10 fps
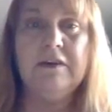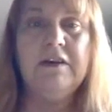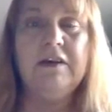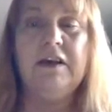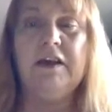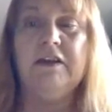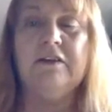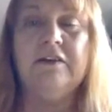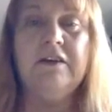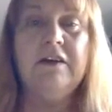
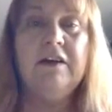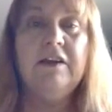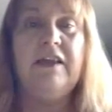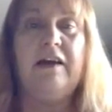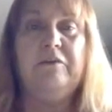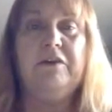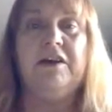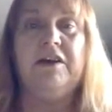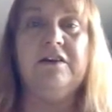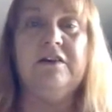and that
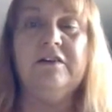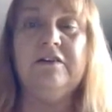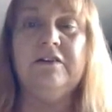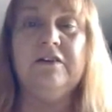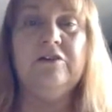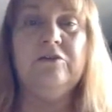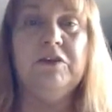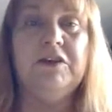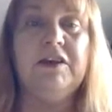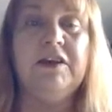way
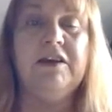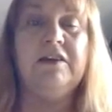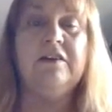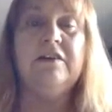we can